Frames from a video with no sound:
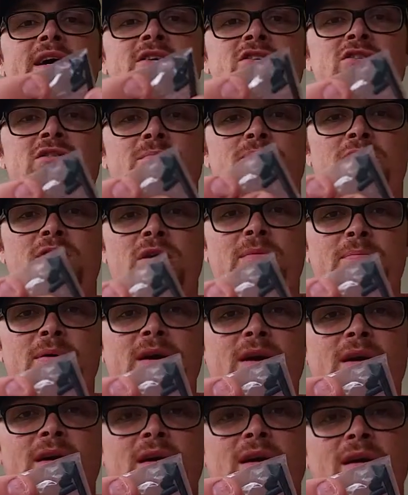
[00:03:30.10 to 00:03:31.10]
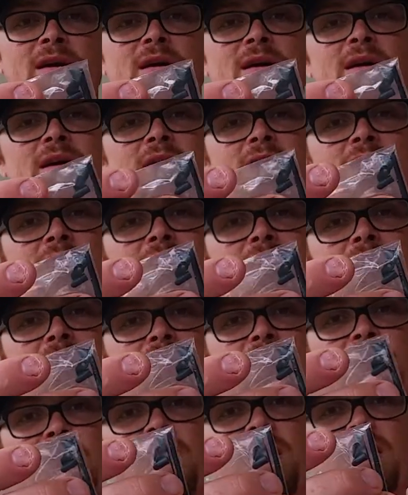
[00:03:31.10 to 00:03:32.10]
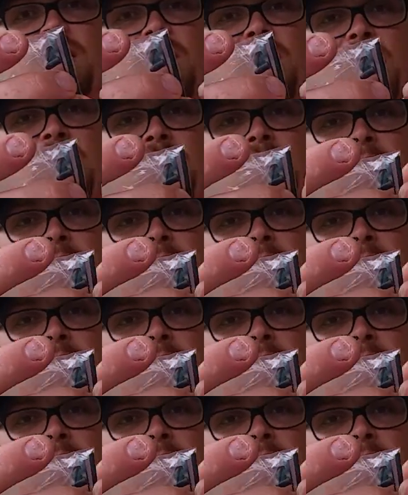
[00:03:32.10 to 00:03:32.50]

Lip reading: extra prop here, a little